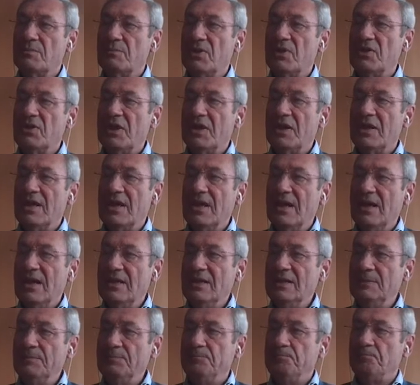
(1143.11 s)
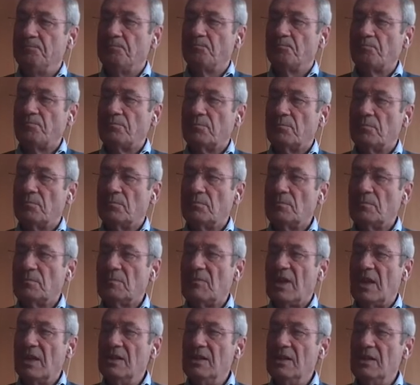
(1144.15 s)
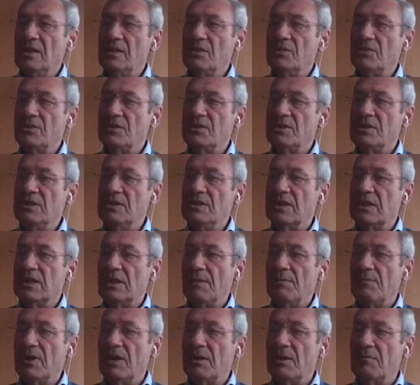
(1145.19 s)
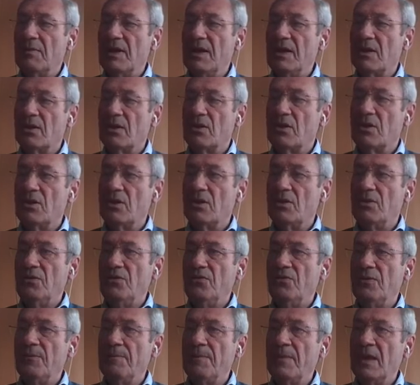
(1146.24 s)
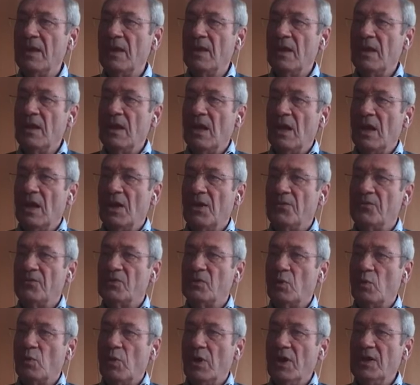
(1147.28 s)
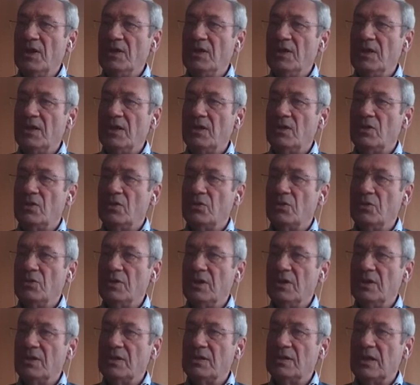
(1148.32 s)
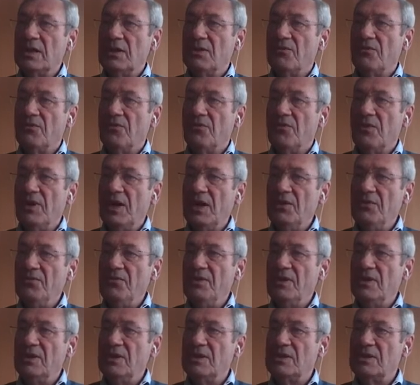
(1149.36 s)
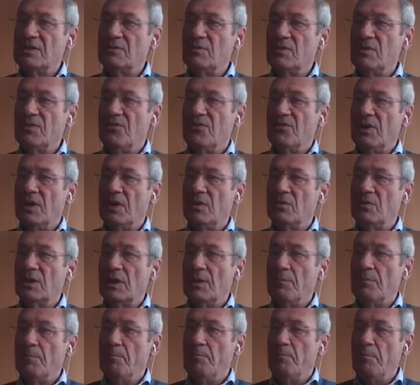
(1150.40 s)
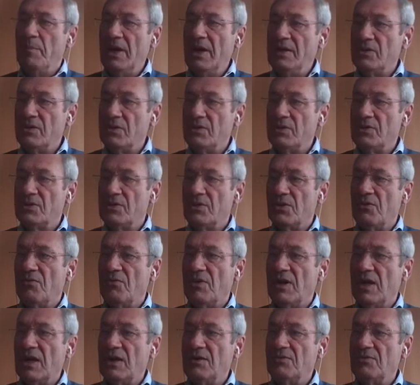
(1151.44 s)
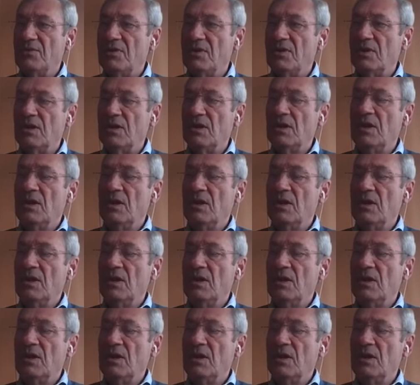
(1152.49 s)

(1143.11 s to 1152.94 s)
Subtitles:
But again, and here you see the Kaplan-Meier curve, after 1 year, 2 years, and 5 years, we found a better survival